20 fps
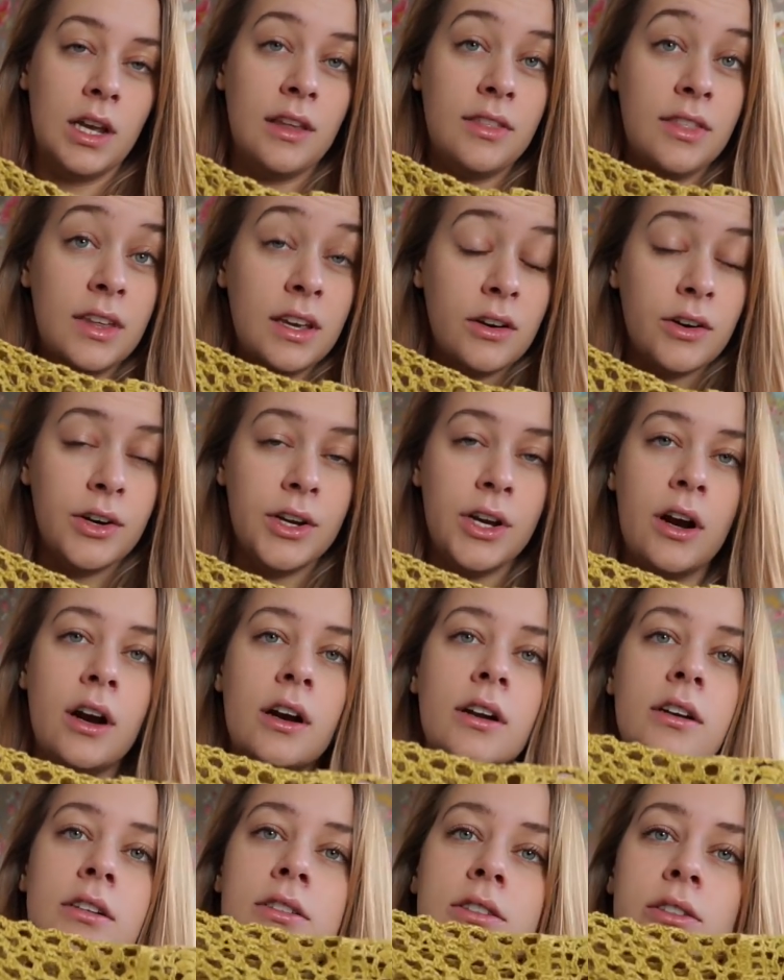thicker
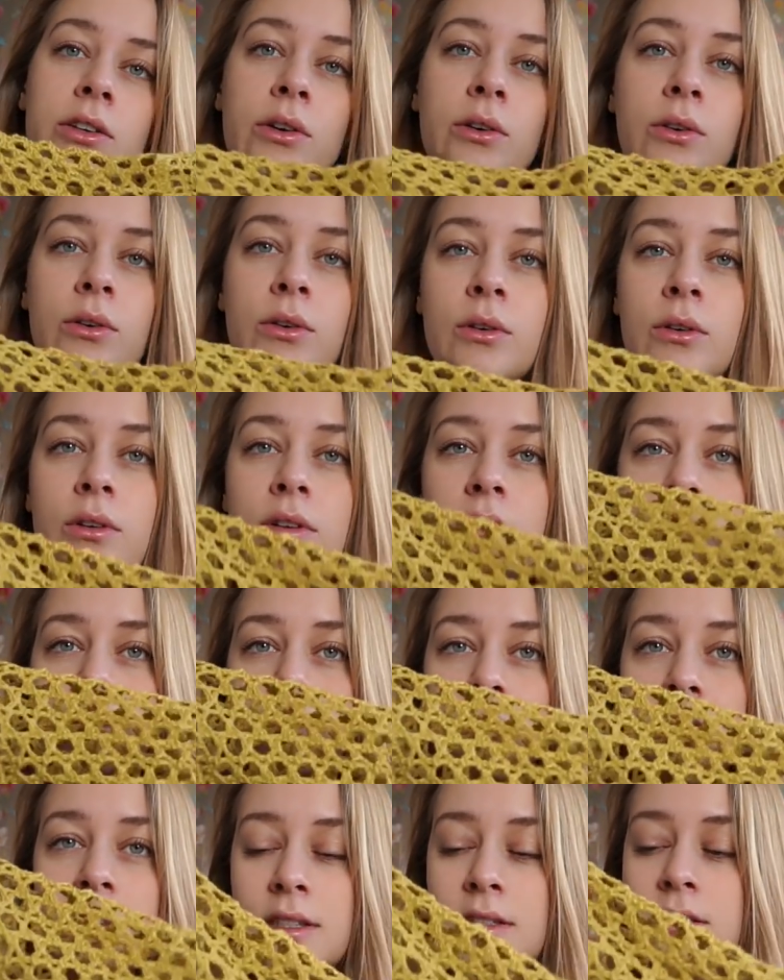yarn, so
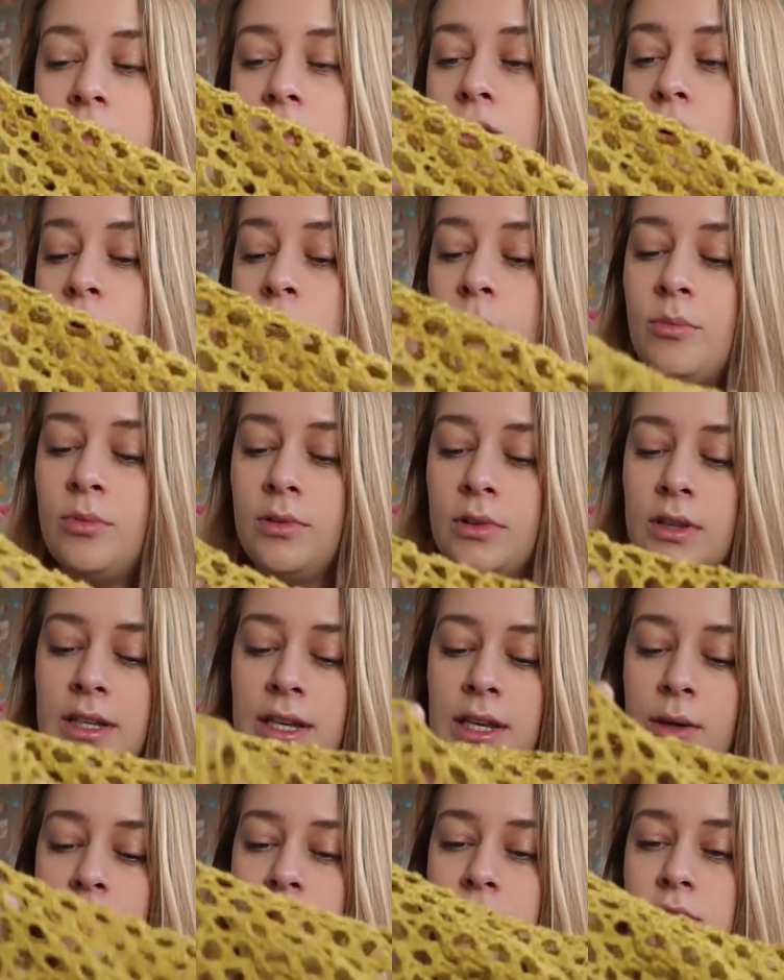this
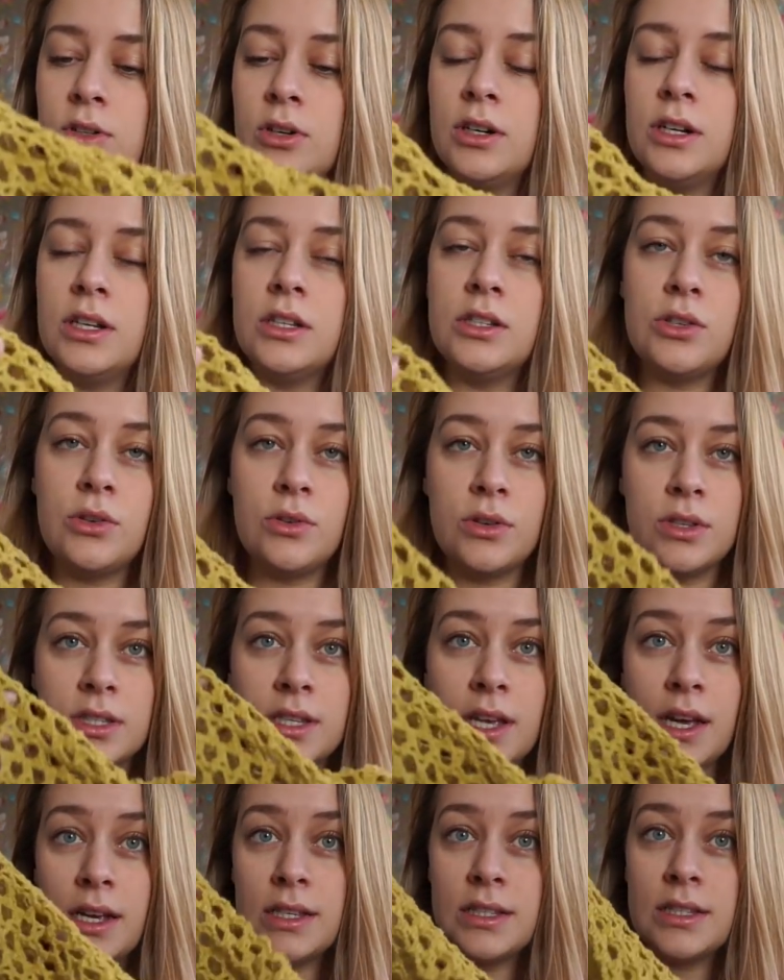hopefully will turn into a
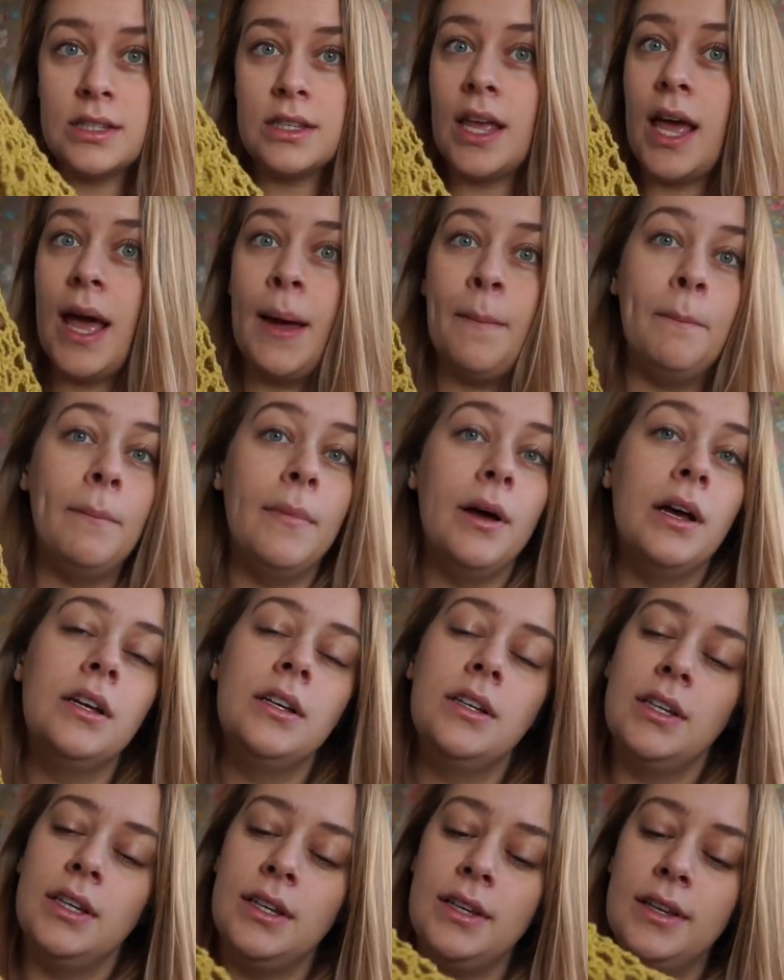size M
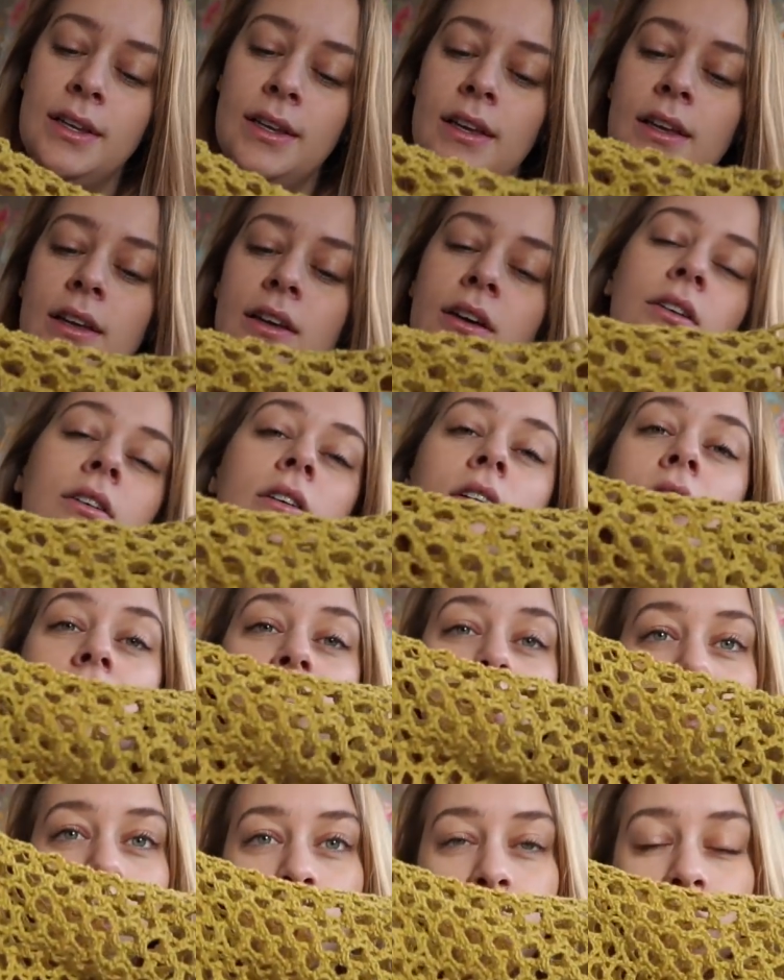or
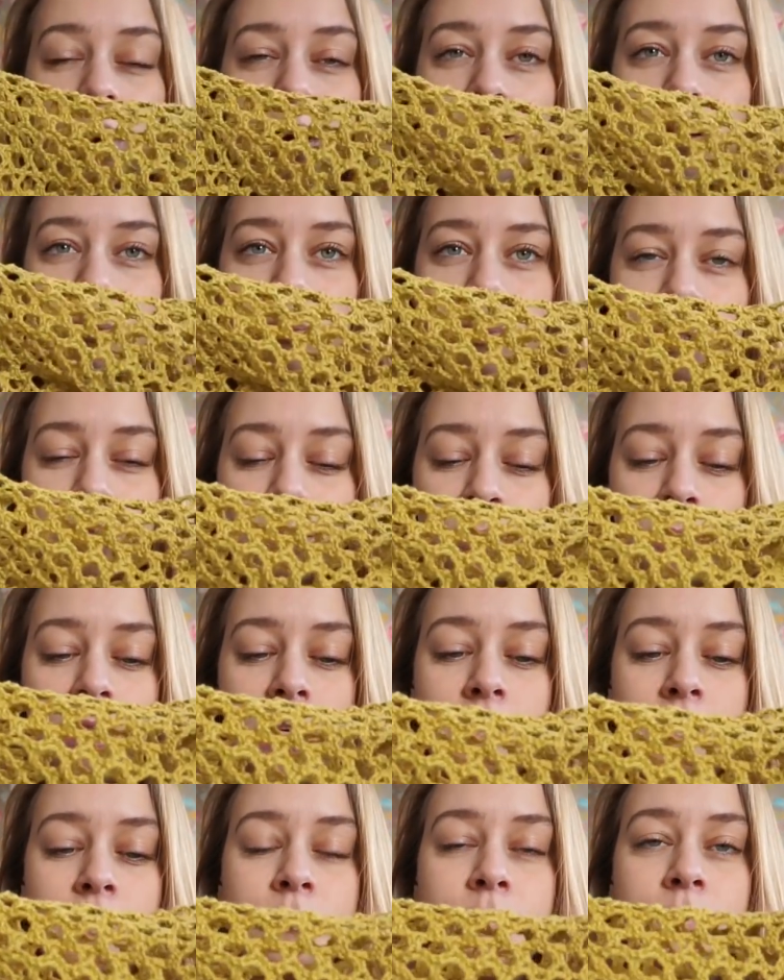somewhere in
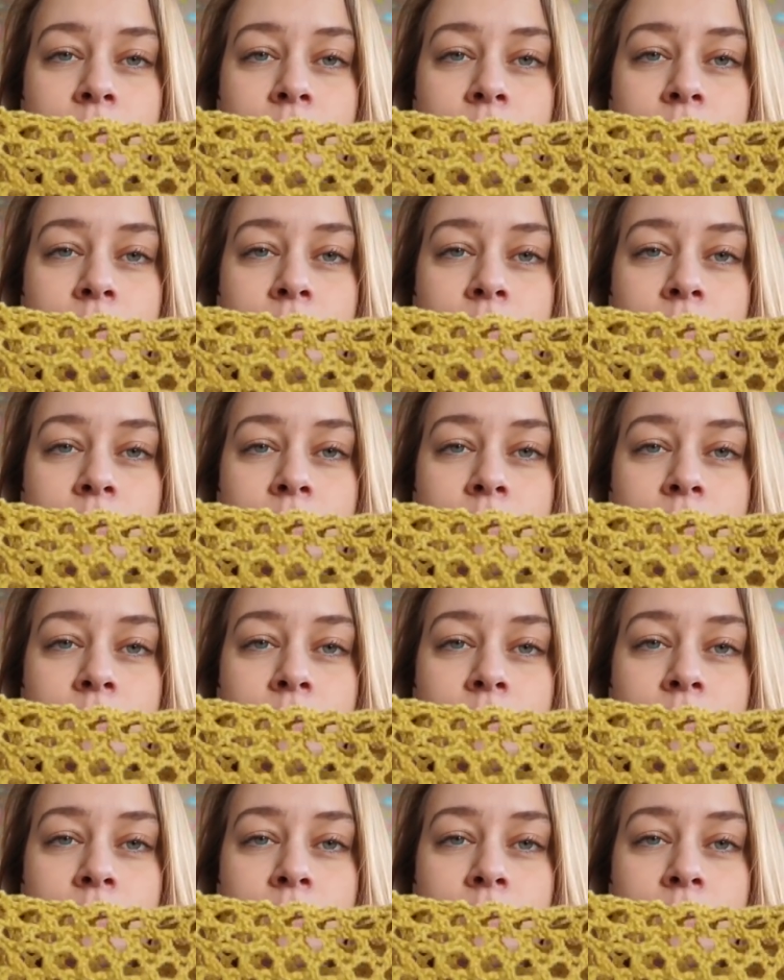between.